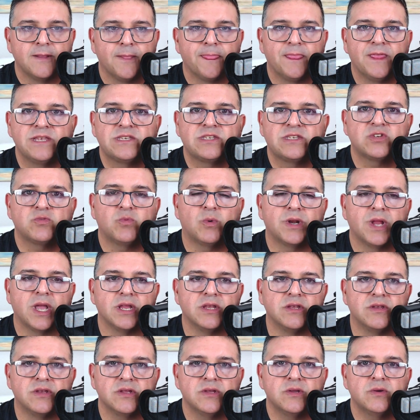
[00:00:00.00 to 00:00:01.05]
This is what I
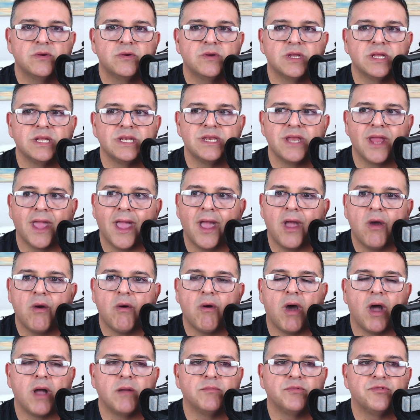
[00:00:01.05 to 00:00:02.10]
do. And
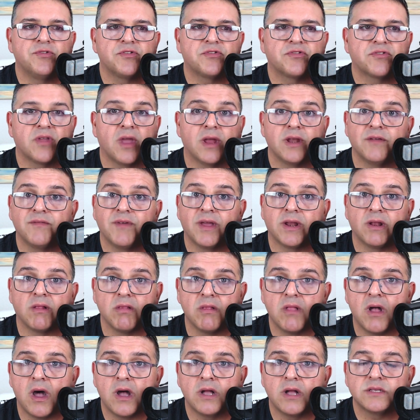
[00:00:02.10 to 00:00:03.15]
now I'm just kind of at a
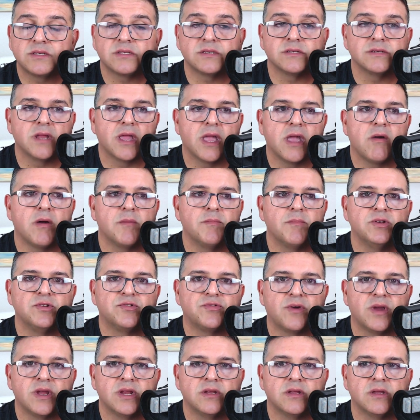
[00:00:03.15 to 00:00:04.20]
loss. Now I've been
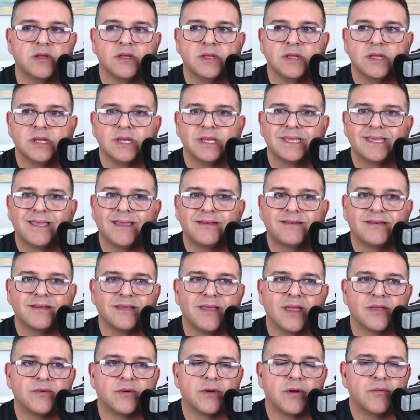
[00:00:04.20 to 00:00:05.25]
trying to get
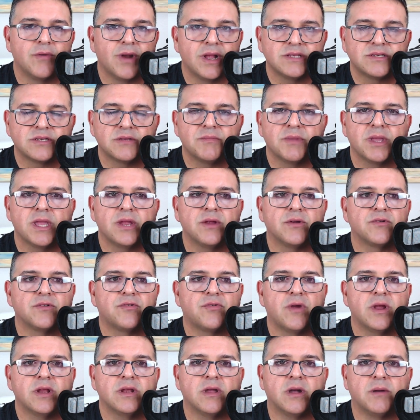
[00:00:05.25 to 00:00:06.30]
together a resume or
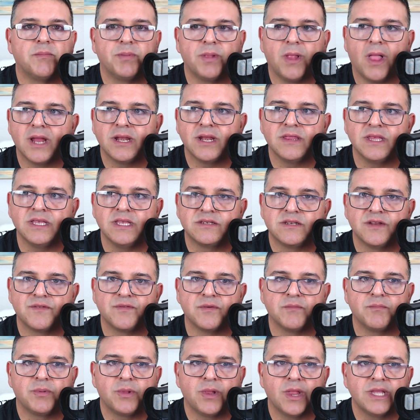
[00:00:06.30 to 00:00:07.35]
trying to apply to these
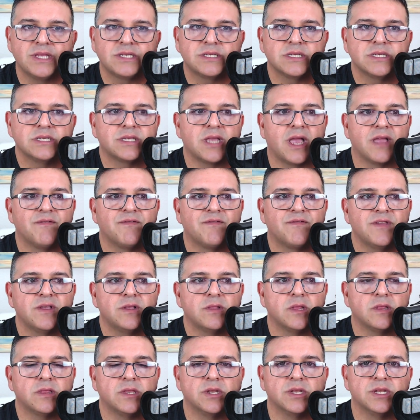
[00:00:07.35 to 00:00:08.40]
different places. I
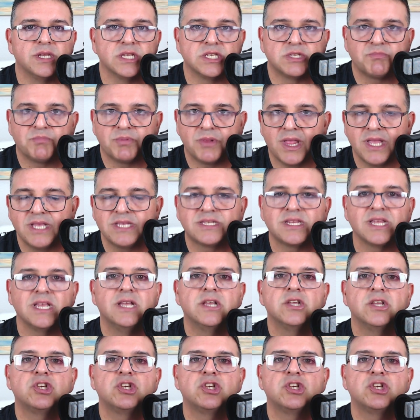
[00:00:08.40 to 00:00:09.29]
feel a little displaced.